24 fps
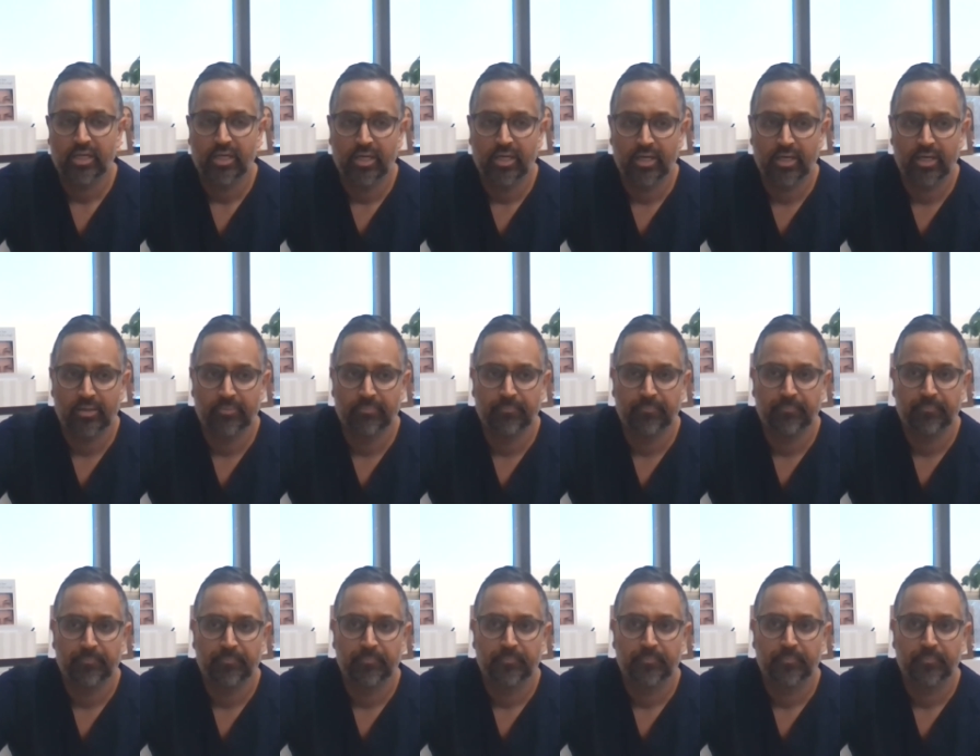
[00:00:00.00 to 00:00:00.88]
Um,
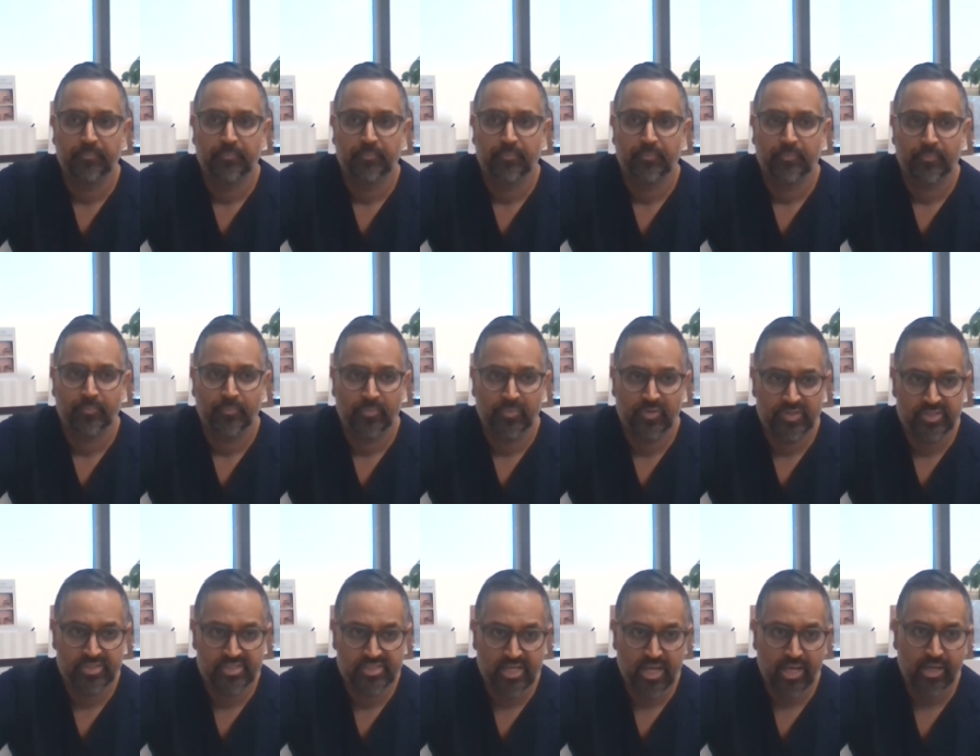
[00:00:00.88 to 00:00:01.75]

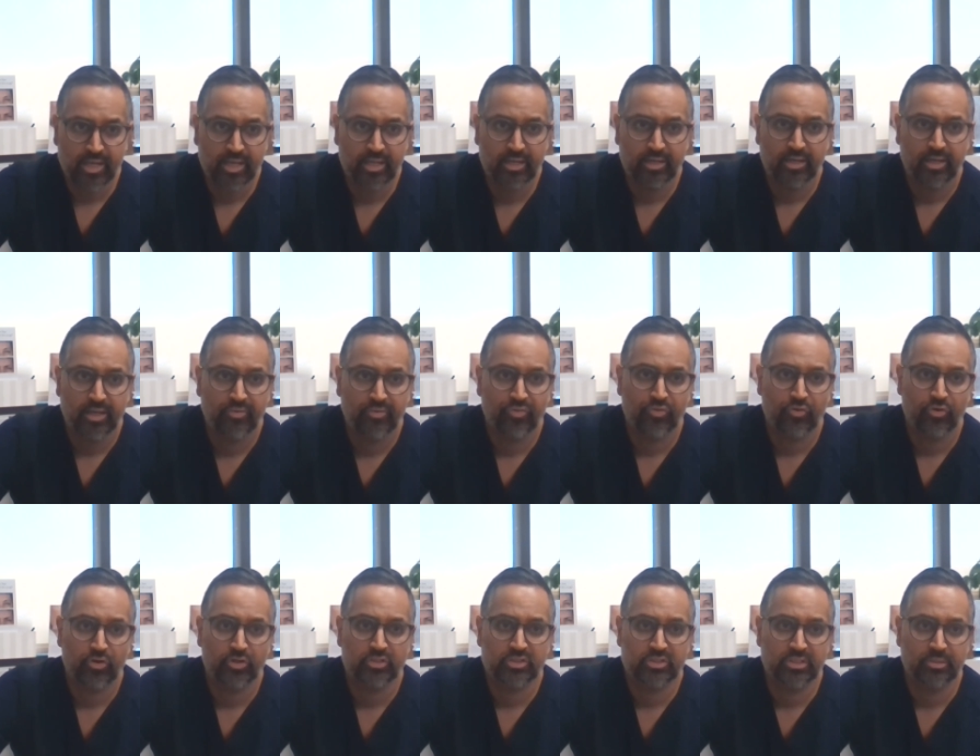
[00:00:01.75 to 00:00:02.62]
the second and
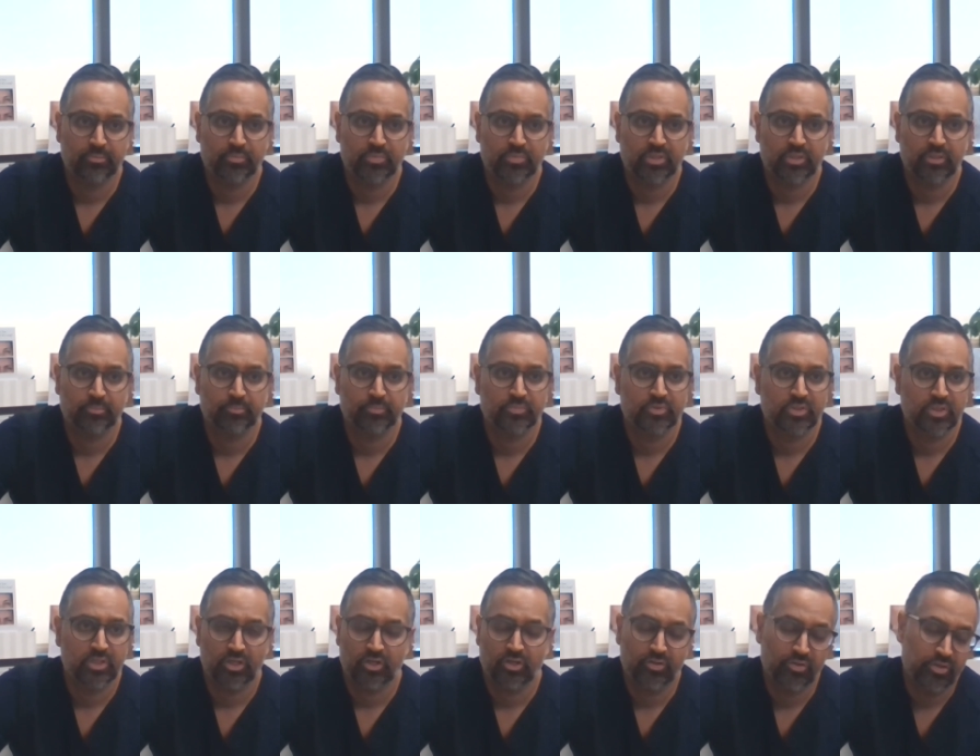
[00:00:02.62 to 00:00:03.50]
third symptoms,
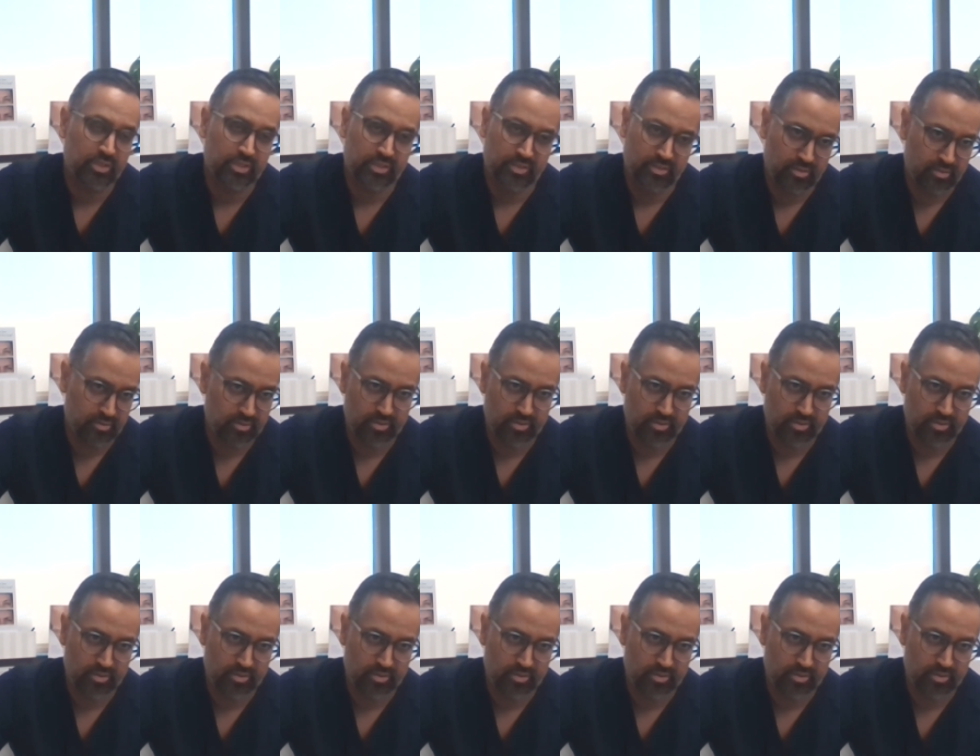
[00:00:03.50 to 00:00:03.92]
or the,